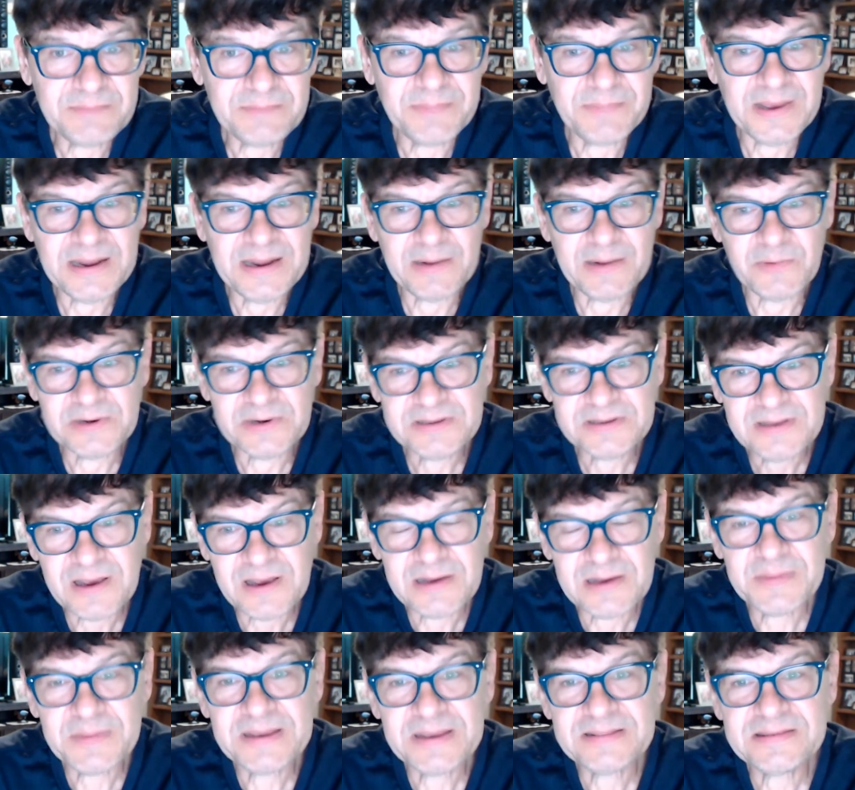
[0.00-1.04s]
But I want to
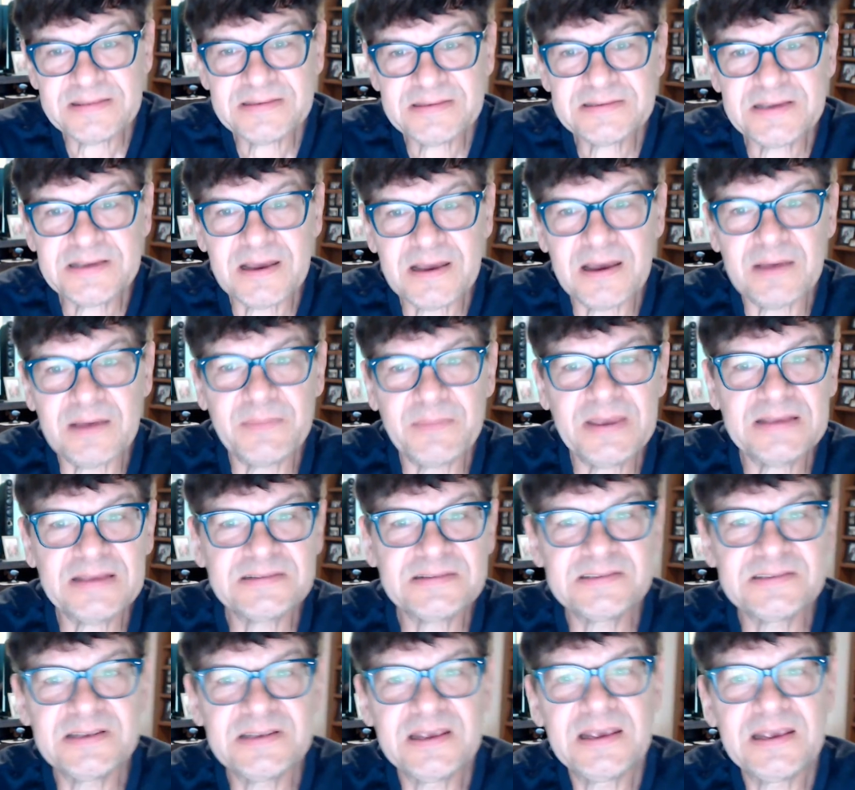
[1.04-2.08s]
talk about these
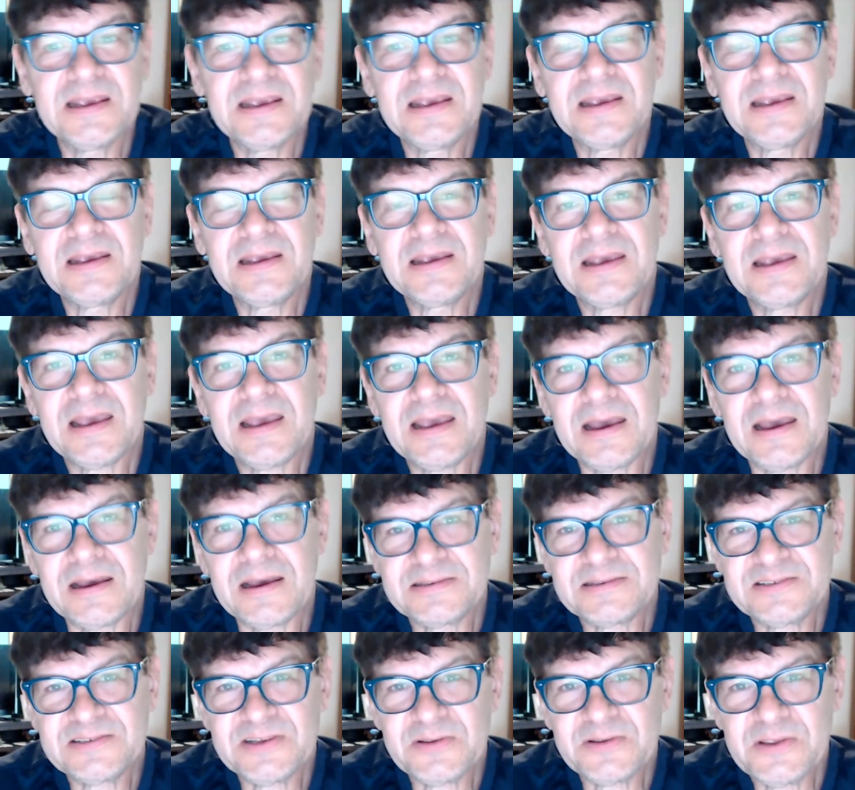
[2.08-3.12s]
comments uh,
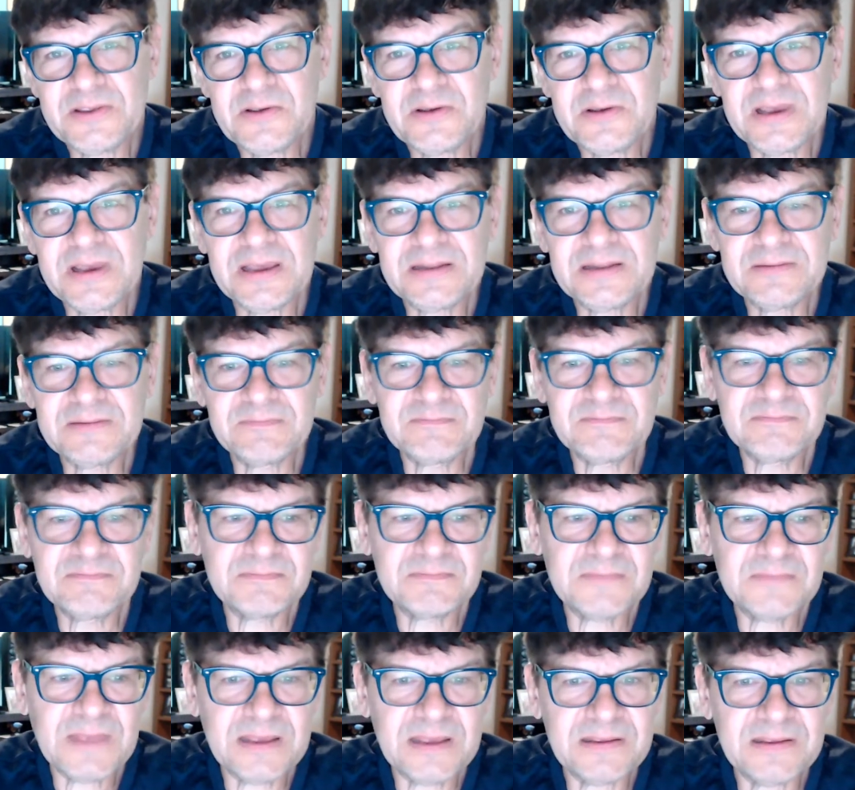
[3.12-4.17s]
so you can
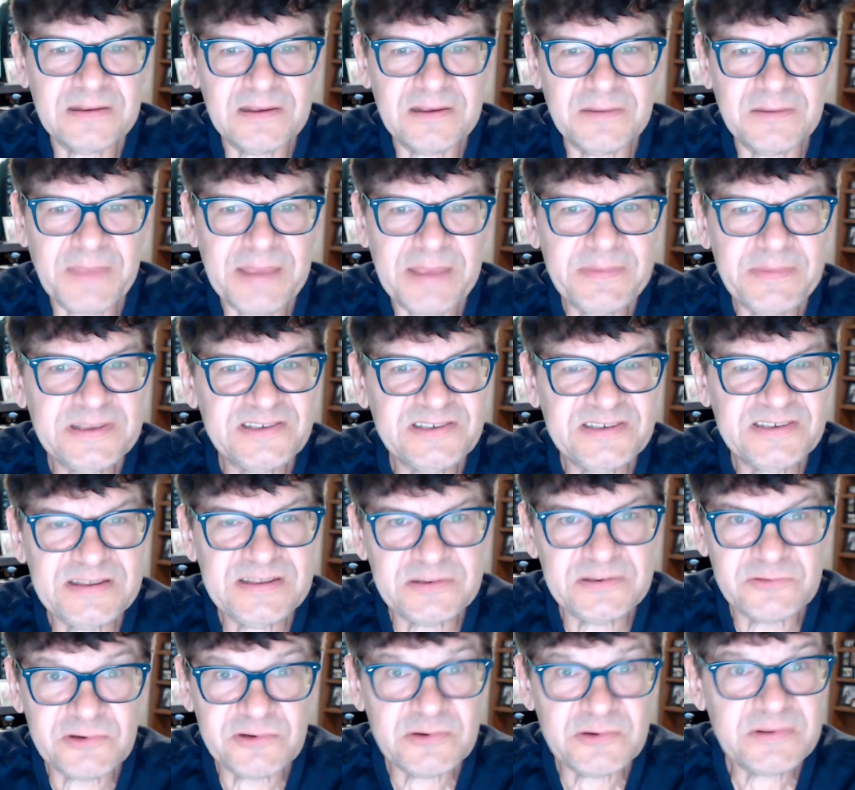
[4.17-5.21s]
you know, maybe see the
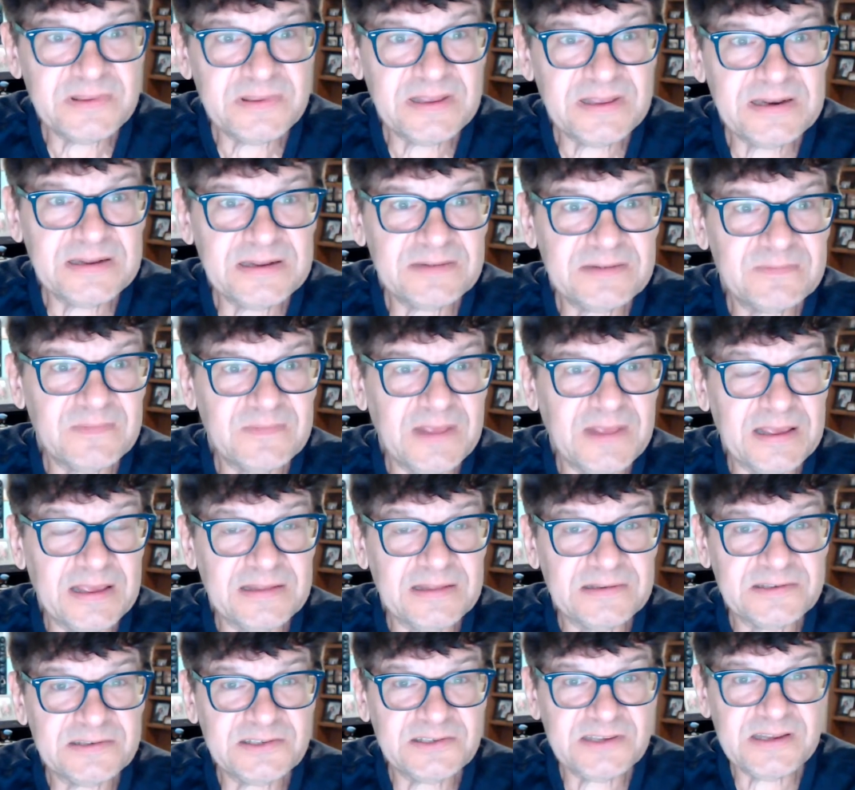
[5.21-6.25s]
truth in it
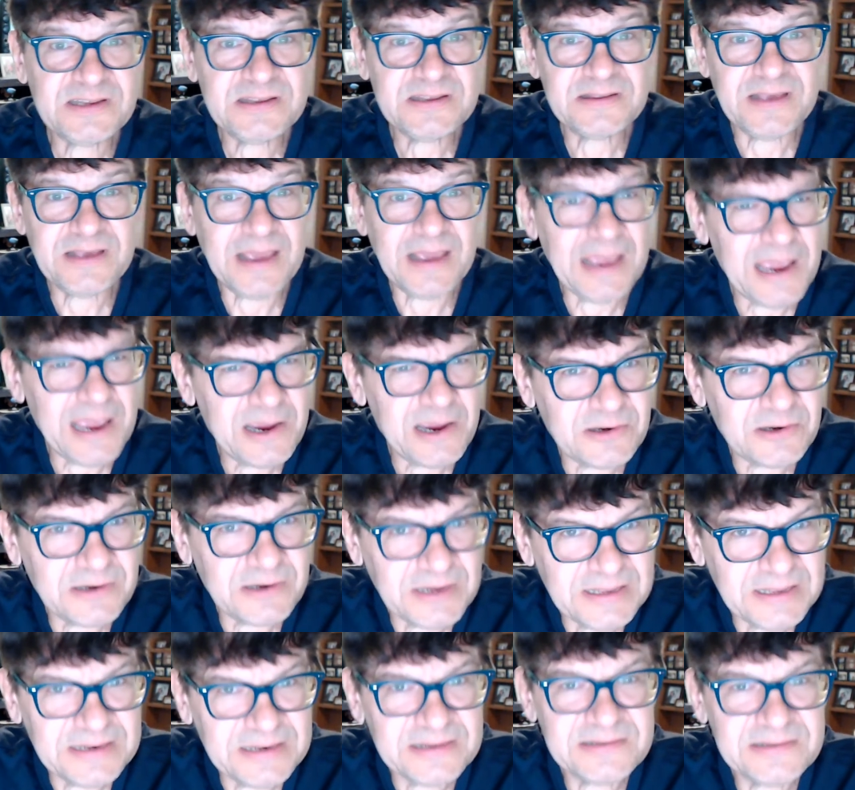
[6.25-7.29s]
and see the error
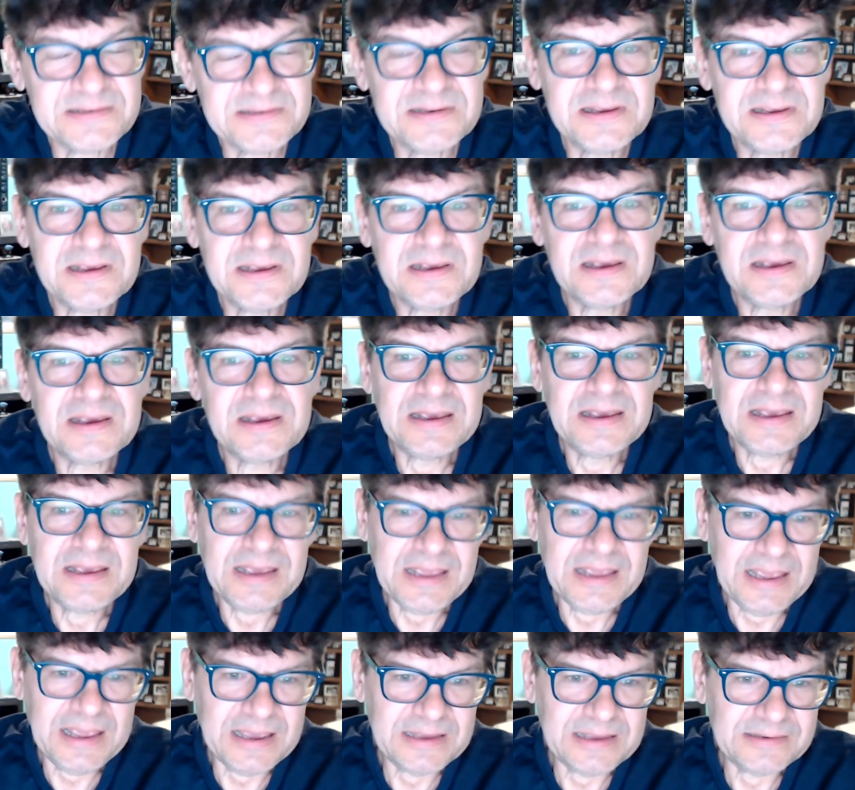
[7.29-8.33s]
in it,
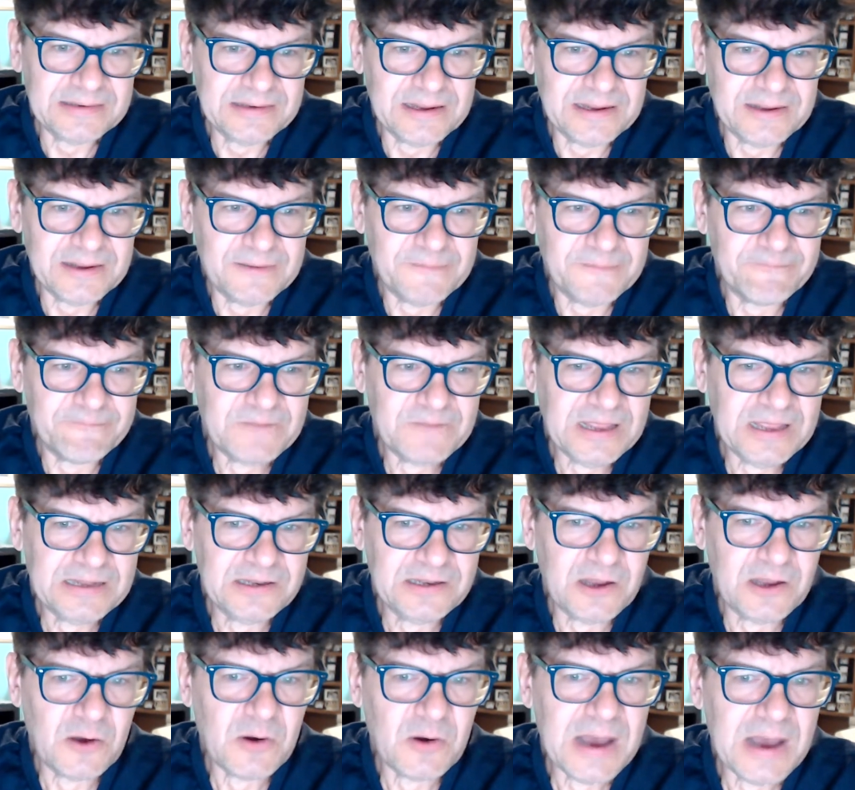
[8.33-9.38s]
and um, and
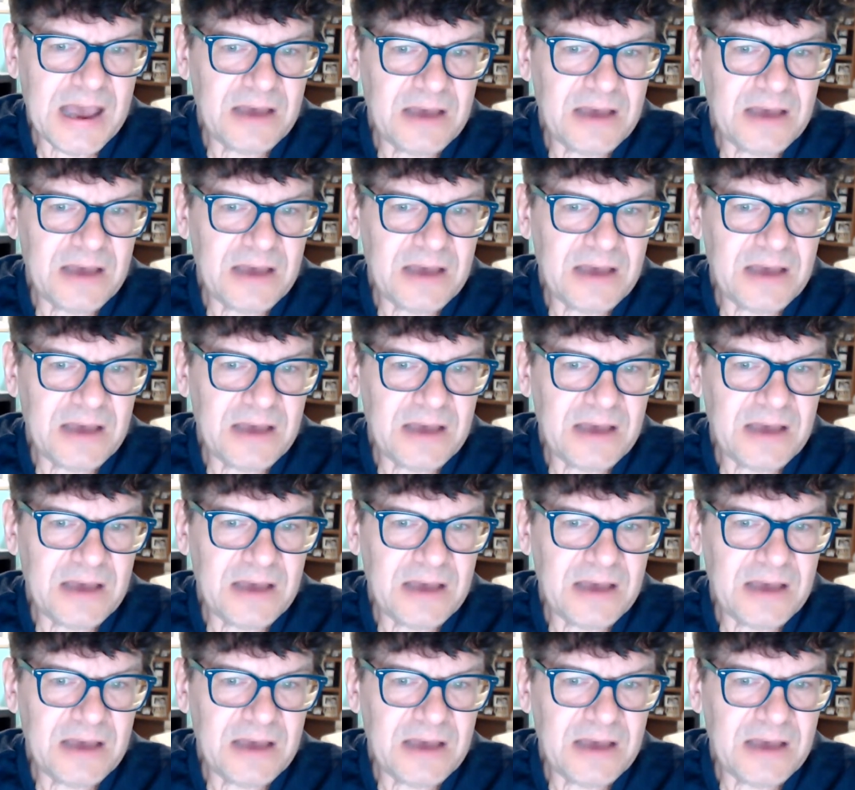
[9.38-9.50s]
know how